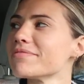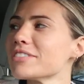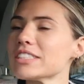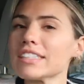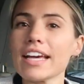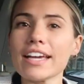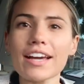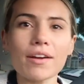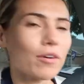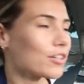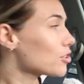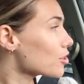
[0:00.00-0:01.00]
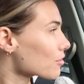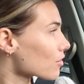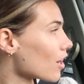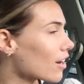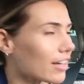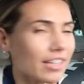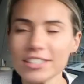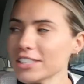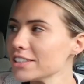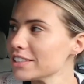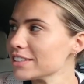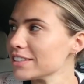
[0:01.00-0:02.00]
was like, I watched your vlog and
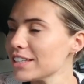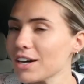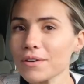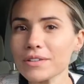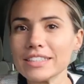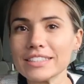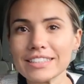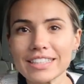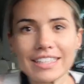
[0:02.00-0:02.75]
you're literally always